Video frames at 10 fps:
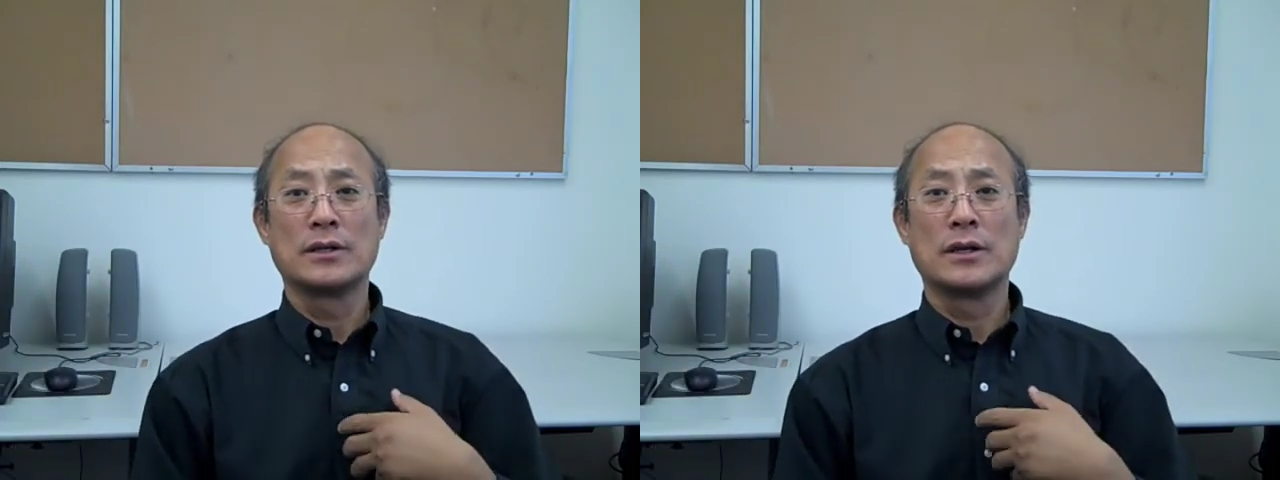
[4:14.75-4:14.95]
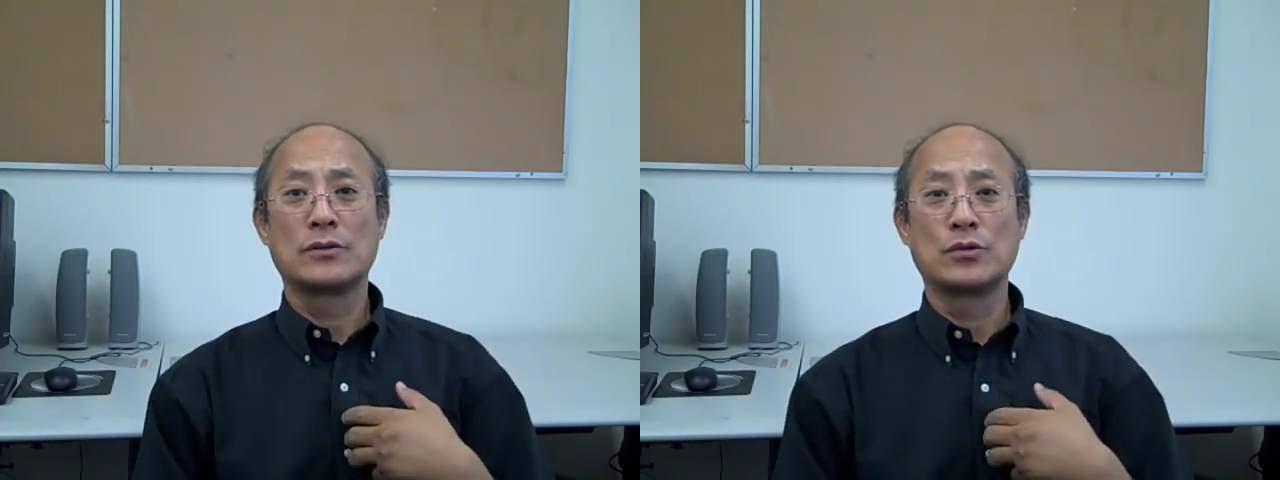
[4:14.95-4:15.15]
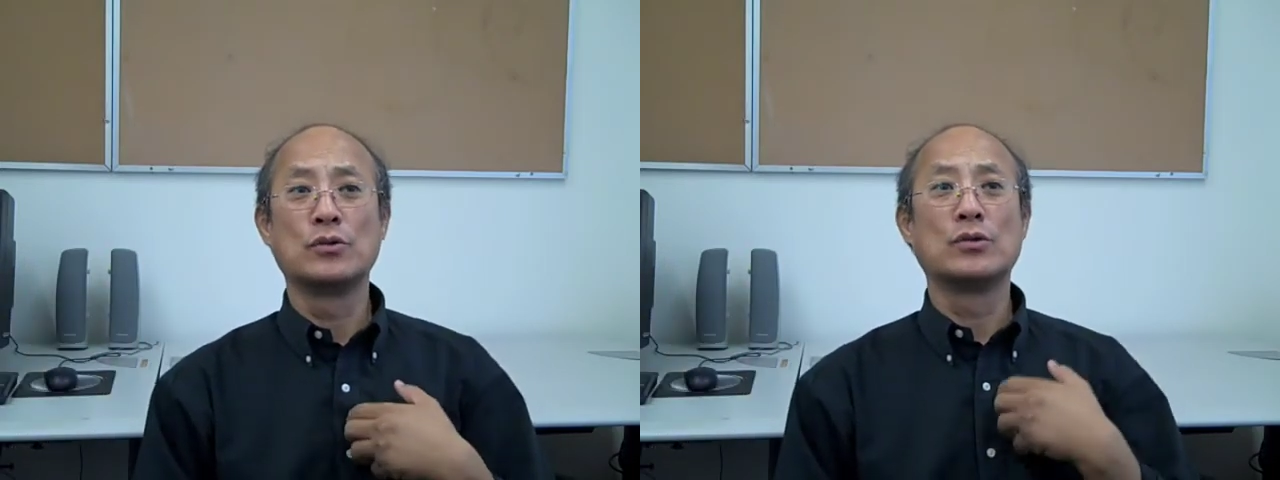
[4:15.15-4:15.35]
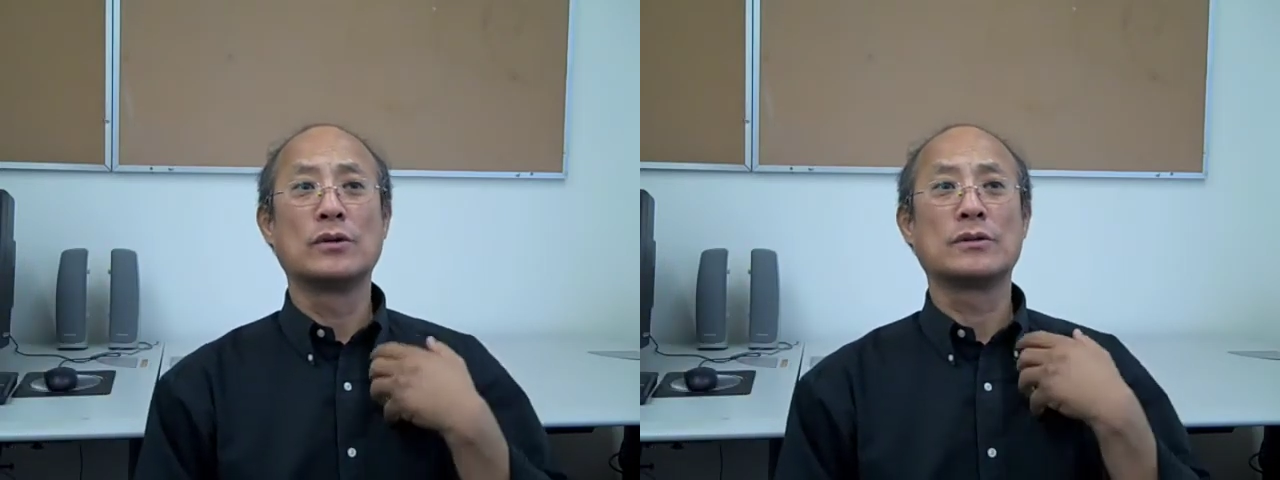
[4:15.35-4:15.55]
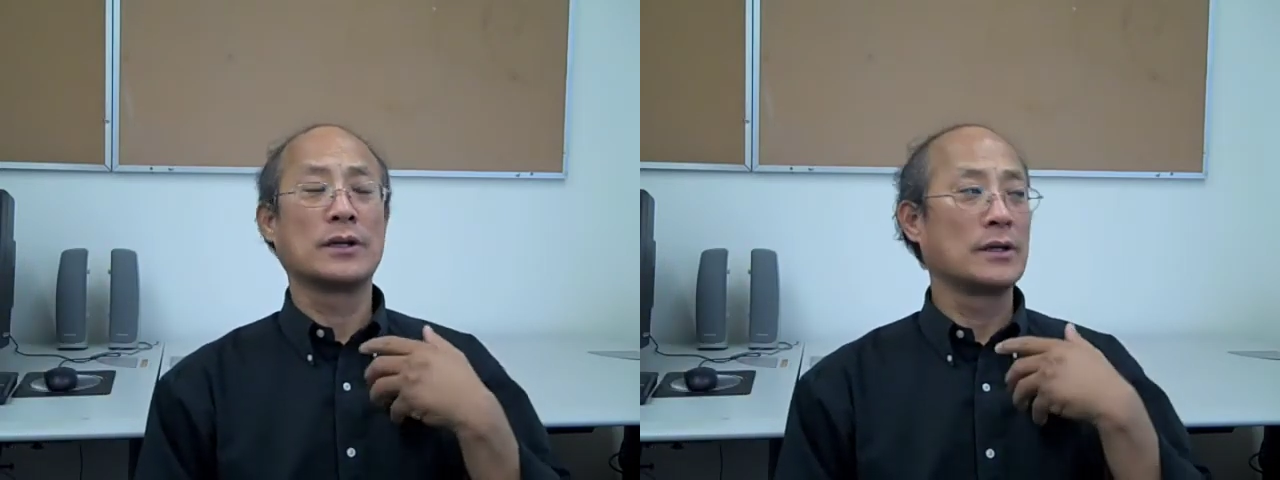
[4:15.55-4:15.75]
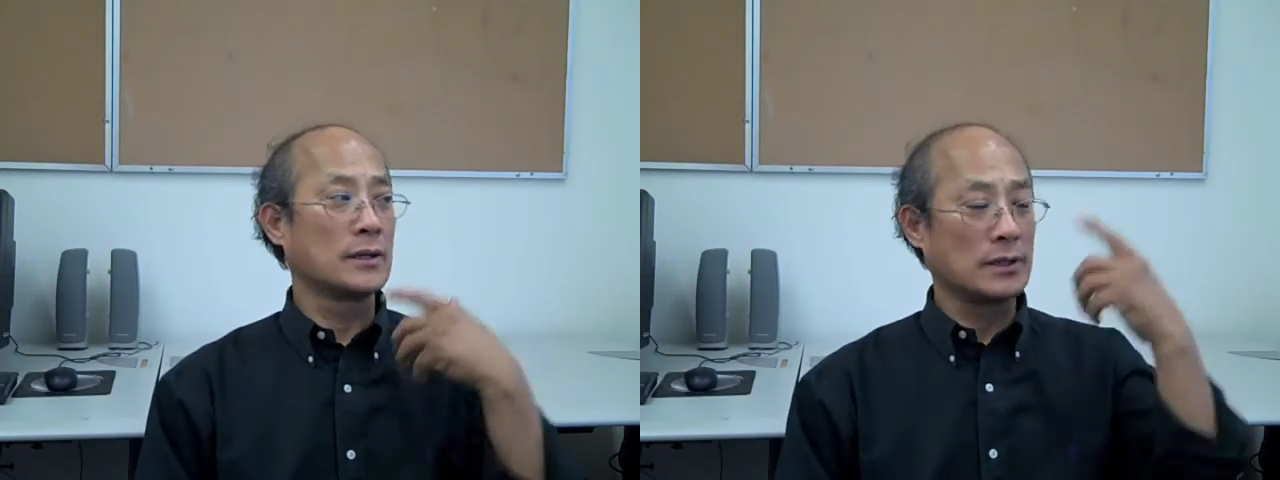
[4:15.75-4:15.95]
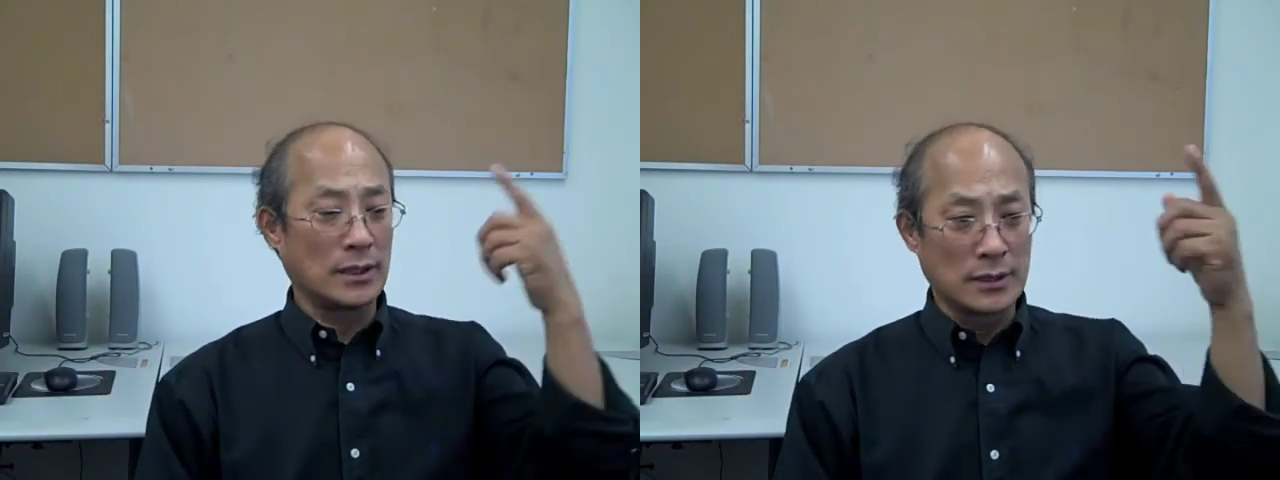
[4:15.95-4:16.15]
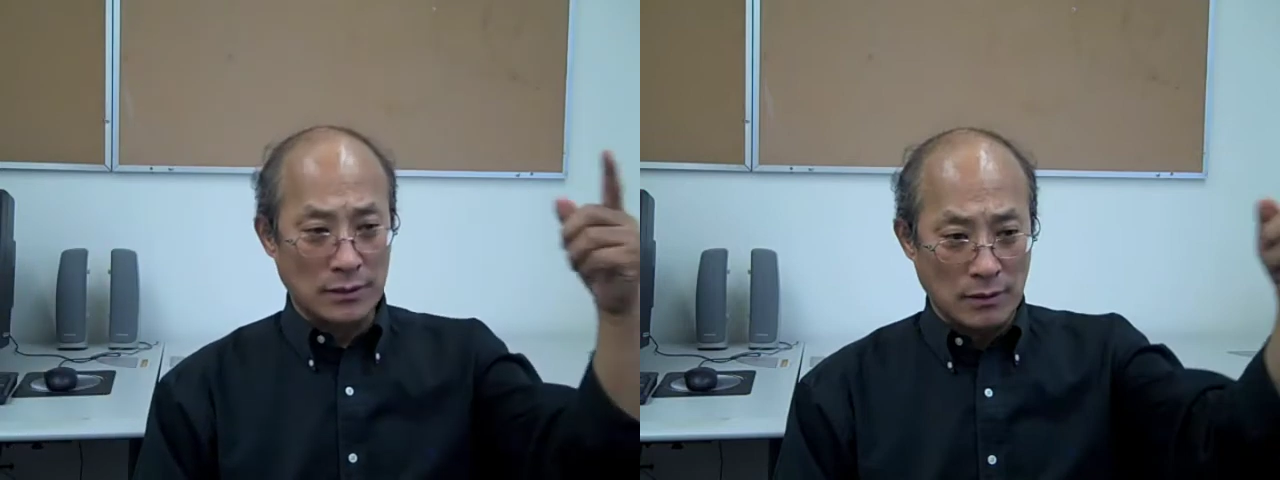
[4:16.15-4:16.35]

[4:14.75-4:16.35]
Uh, do the in the